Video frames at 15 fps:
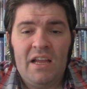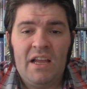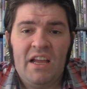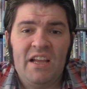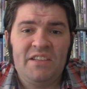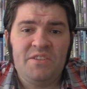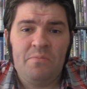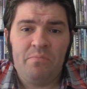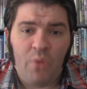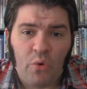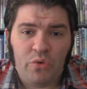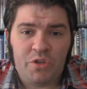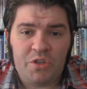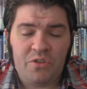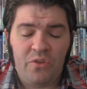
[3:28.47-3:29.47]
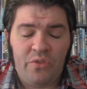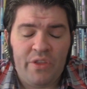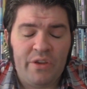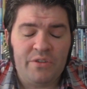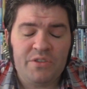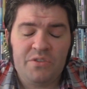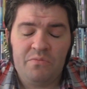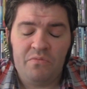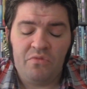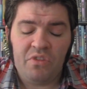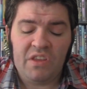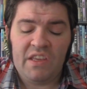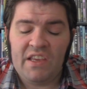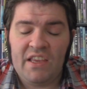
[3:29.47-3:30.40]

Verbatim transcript: it's emotional there's some really